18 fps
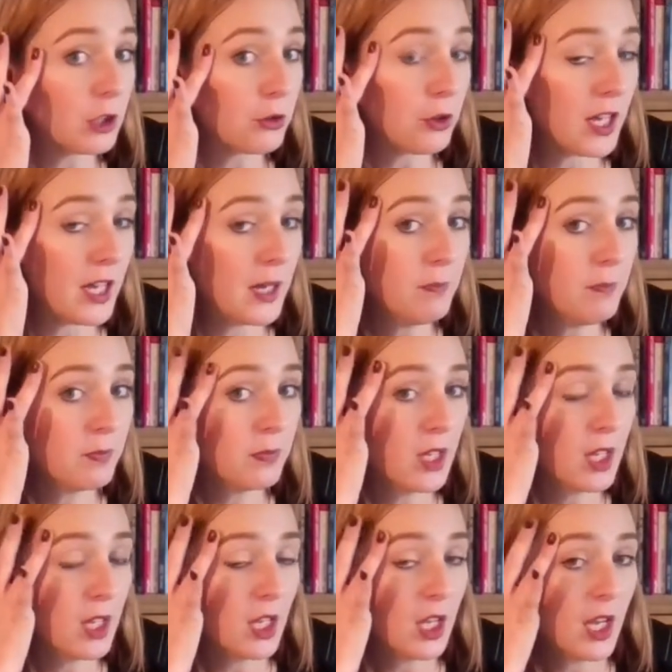cream,
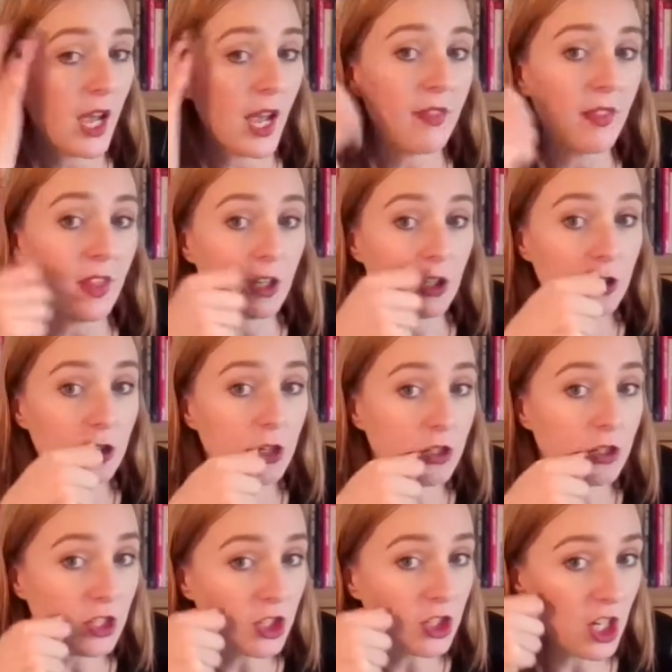and then you
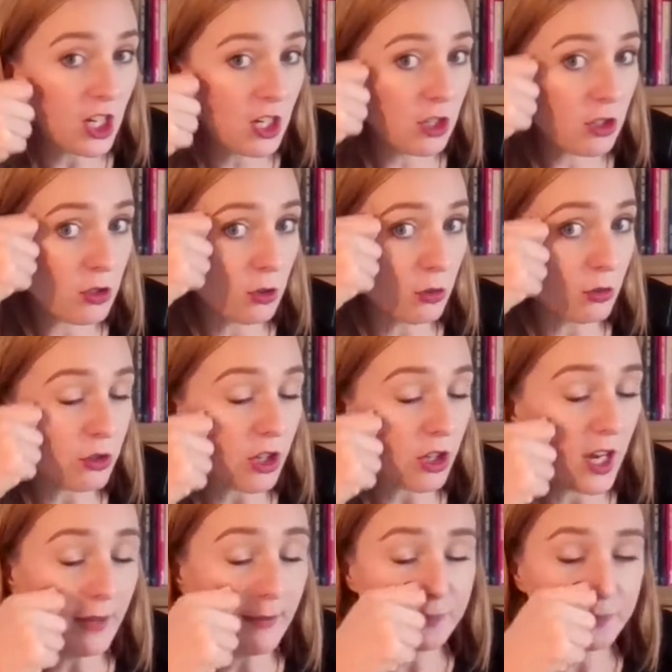use the Genius
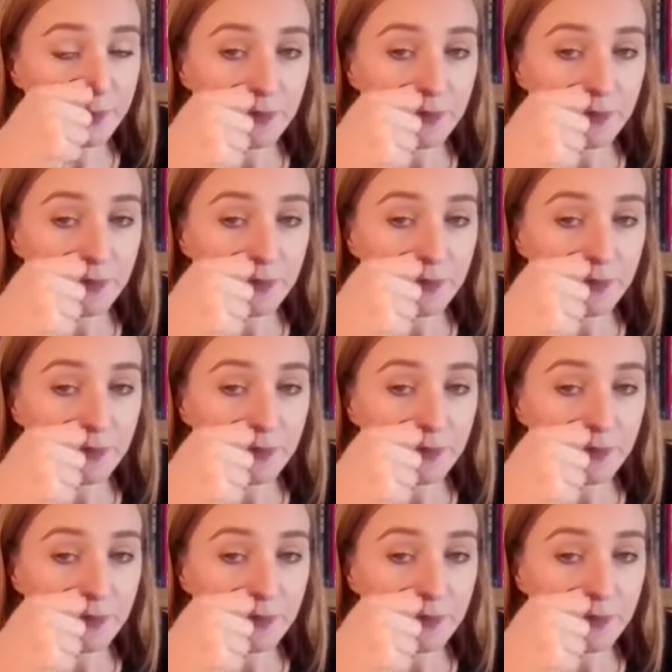Ultra,